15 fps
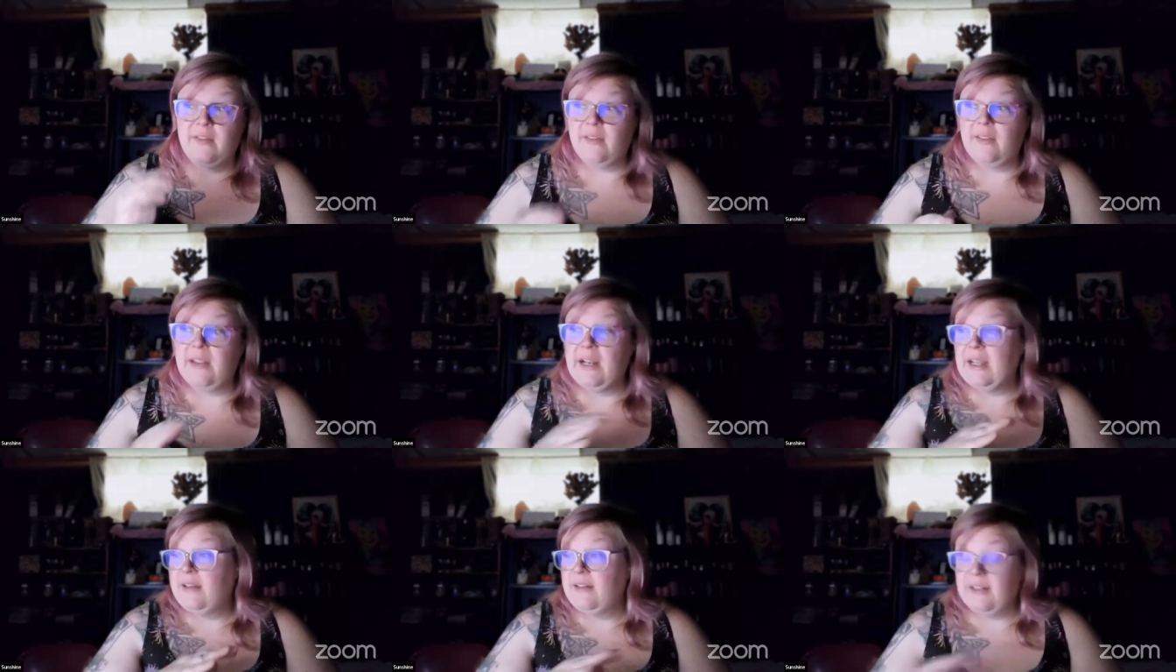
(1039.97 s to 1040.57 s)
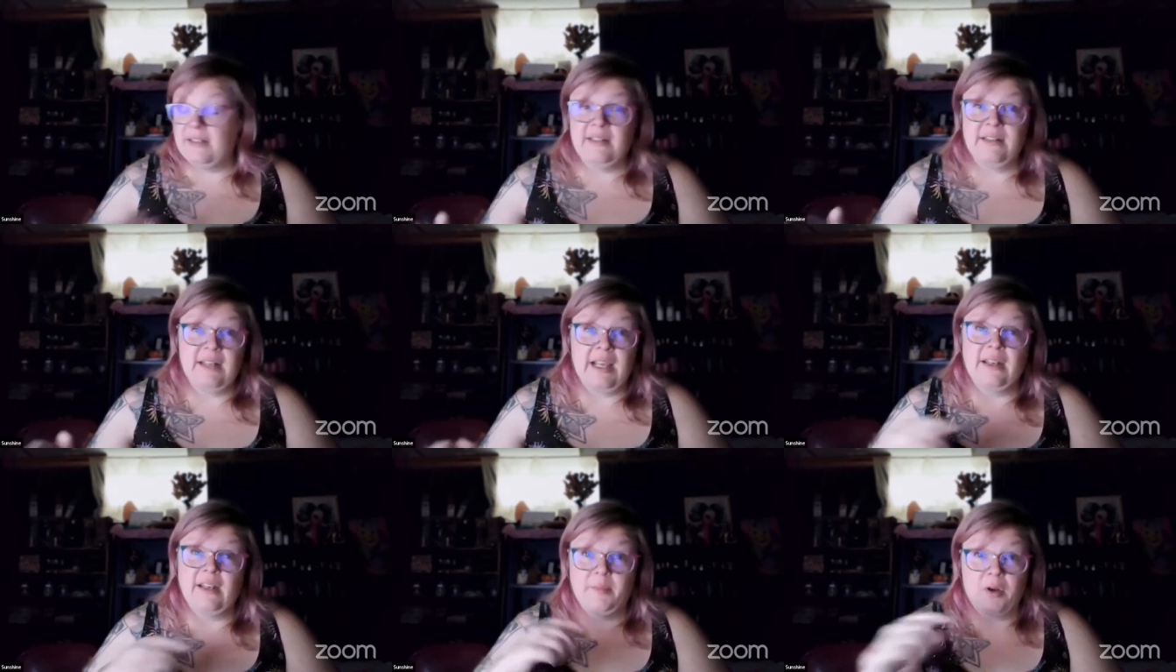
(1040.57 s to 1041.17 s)
so that I
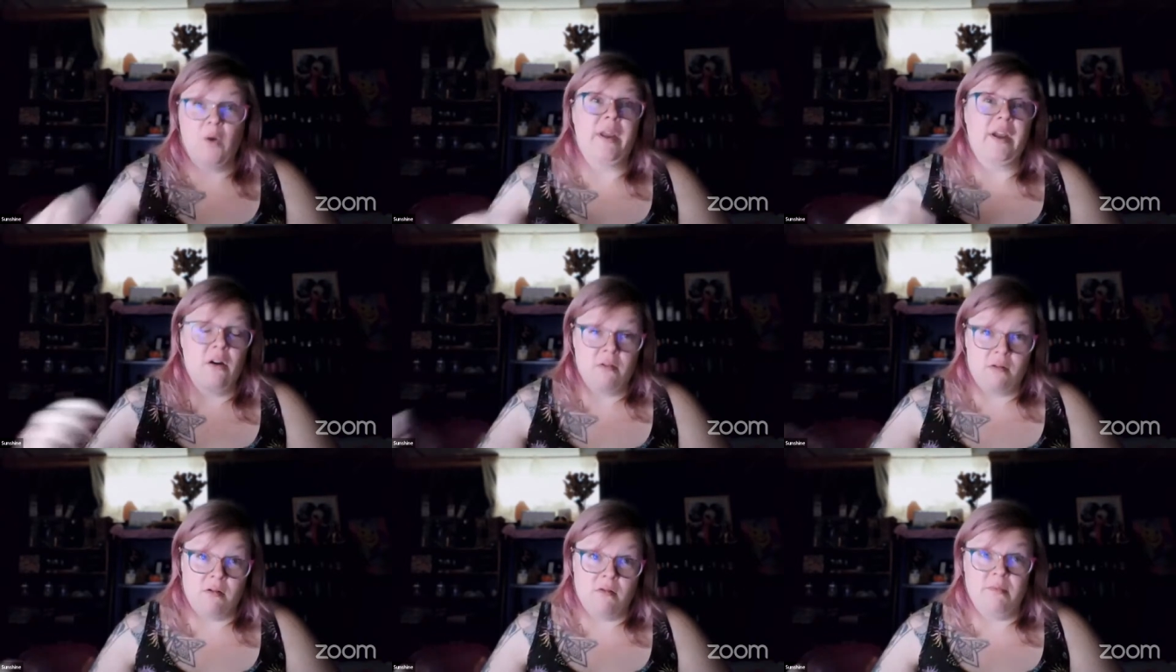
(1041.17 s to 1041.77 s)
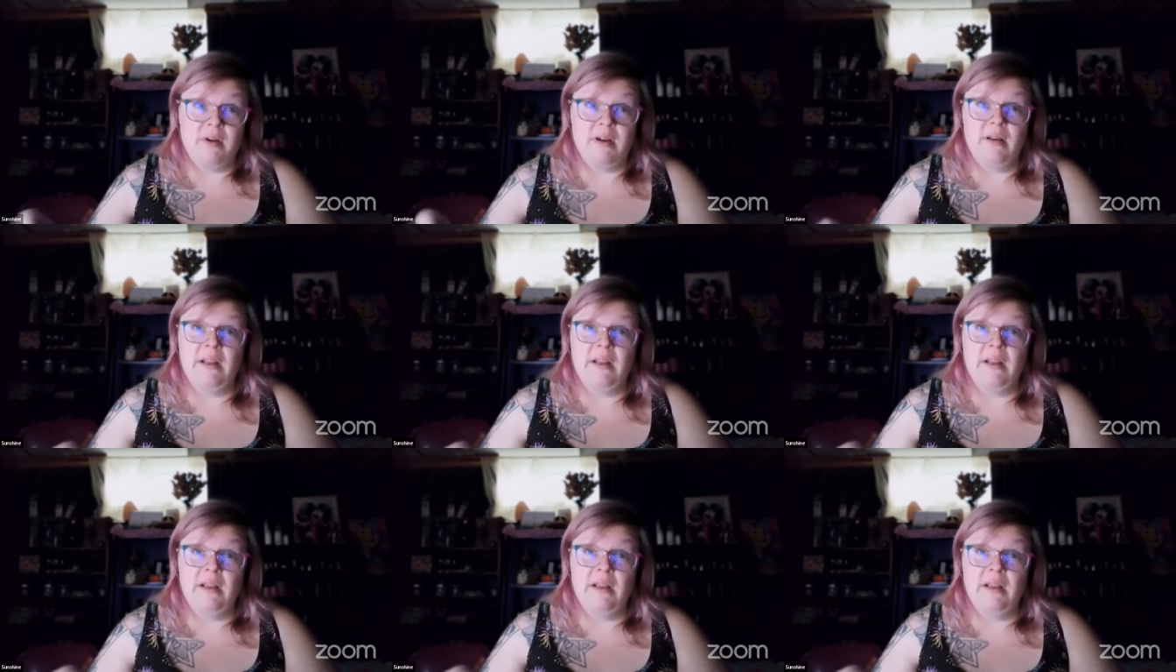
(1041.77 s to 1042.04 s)
didn't end up going home.